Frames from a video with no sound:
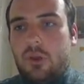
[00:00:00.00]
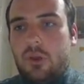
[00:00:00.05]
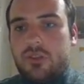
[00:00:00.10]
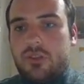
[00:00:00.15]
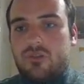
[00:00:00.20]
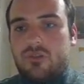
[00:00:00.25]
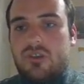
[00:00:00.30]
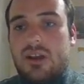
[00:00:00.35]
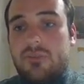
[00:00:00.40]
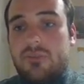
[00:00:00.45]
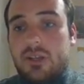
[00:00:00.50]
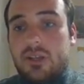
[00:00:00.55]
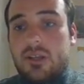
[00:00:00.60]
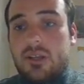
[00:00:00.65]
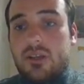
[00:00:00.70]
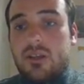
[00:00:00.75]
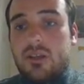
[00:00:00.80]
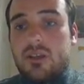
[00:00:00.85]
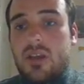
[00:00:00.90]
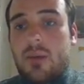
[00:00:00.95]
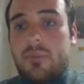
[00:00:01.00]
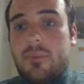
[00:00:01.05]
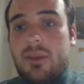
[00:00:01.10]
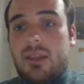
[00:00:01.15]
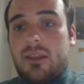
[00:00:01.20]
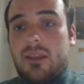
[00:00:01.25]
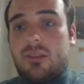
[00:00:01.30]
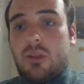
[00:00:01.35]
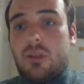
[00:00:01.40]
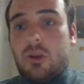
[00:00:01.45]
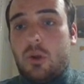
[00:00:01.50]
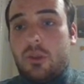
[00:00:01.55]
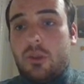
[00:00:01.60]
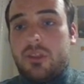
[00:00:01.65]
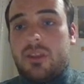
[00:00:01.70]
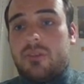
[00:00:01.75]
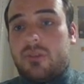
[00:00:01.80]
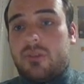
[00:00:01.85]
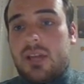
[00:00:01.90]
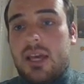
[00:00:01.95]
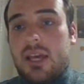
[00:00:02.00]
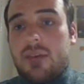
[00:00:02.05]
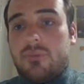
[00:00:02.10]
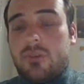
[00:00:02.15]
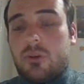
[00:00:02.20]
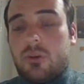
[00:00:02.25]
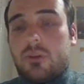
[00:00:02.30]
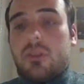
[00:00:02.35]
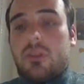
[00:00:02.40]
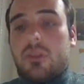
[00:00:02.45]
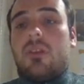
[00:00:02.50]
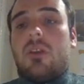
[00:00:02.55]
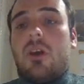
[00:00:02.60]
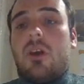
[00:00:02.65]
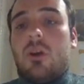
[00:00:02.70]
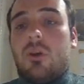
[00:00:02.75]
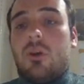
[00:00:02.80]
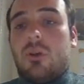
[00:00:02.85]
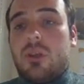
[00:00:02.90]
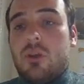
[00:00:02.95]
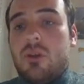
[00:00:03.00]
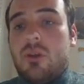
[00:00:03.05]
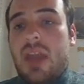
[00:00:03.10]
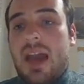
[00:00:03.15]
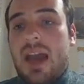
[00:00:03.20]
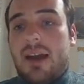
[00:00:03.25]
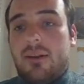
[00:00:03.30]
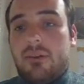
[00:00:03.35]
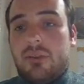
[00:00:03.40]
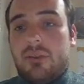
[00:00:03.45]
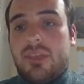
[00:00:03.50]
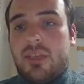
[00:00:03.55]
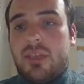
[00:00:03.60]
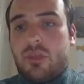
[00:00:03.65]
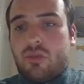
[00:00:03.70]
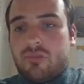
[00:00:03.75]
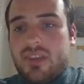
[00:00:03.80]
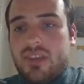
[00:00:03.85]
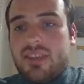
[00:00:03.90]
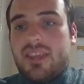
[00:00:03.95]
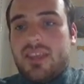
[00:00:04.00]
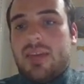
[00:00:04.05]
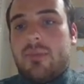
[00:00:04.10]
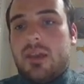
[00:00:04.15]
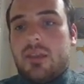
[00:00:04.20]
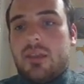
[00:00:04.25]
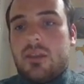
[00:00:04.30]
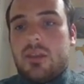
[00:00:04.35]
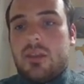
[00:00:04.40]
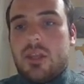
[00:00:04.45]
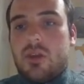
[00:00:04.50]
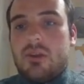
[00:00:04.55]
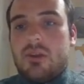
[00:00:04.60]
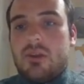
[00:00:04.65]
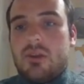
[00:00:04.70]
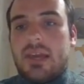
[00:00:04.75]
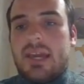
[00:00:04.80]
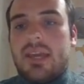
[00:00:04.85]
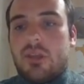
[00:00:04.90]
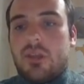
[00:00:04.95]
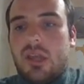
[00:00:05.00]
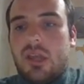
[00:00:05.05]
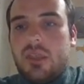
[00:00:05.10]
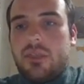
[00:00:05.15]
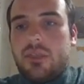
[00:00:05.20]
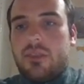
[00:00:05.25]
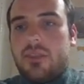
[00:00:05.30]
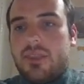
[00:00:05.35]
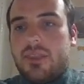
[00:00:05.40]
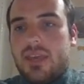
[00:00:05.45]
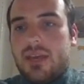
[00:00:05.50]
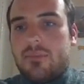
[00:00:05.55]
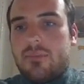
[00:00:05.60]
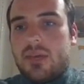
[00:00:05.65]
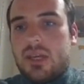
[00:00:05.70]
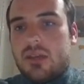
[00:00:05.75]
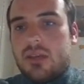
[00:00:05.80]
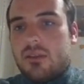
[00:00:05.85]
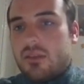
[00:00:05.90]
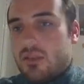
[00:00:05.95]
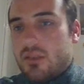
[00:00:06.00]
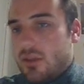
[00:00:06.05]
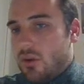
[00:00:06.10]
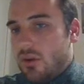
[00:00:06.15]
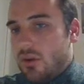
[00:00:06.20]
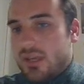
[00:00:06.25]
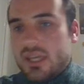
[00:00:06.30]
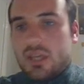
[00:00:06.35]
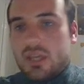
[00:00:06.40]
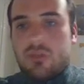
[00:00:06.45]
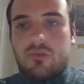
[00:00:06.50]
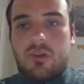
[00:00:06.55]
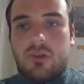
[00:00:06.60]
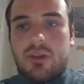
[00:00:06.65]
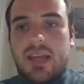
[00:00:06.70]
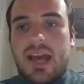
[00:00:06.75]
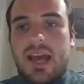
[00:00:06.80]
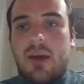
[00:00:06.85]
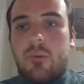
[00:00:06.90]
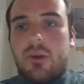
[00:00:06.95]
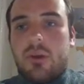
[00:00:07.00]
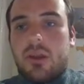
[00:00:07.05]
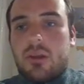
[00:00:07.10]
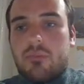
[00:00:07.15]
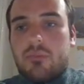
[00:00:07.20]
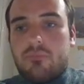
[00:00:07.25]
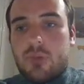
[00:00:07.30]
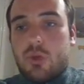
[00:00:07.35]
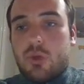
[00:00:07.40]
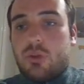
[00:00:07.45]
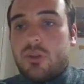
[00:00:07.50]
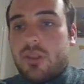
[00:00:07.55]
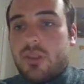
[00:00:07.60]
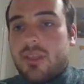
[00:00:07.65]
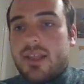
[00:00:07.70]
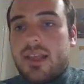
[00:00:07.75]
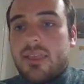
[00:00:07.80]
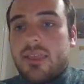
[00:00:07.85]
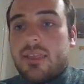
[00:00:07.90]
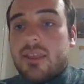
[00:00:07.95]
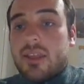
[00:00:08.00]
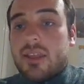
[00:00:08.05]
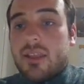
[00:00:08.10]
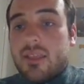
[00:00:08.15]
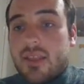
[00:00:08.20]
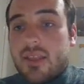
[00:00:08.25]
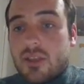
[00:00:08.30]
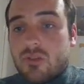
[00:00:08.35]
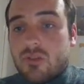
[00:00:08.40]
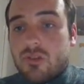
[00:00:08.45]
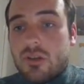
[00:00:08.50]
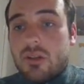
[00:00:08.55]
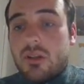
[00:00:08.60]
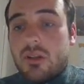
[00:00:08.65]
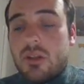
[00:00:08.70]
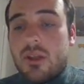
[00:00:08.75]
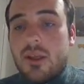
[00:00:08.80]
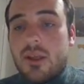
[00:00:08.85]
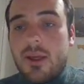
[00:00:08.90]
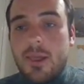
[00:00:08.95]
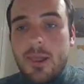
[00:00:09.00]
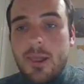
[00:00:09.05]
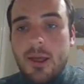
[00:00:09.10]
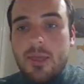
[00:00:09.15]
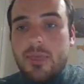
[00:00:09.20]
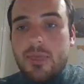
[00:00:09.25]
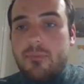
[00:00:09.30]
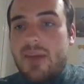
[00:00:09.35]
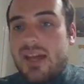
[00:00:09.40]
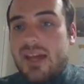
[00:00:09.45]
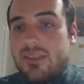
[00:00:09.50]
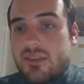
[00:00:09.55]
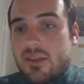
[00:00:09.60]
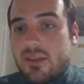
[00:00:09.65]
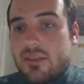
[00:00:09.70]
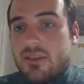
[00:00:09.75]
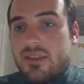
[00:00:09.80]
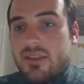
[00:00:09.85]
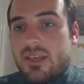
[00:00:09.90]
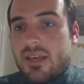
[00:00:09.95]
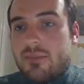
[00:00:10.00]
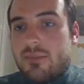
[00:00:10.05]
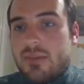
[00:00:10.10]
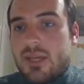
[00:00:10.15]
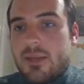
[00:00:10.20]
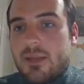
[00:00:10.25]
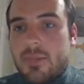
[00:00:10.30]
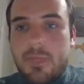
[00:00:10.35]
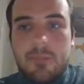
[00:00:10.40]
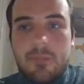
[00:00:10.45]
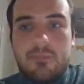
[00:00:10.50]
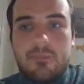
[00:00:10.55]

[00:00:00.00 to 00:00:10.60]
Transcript: lots of traffic coming to lots of different airfields. So there's 3 TMAs in the UK: the London TMA, so you've got Heathrow, Gatwick, Luton, etc. The Manchester TMA,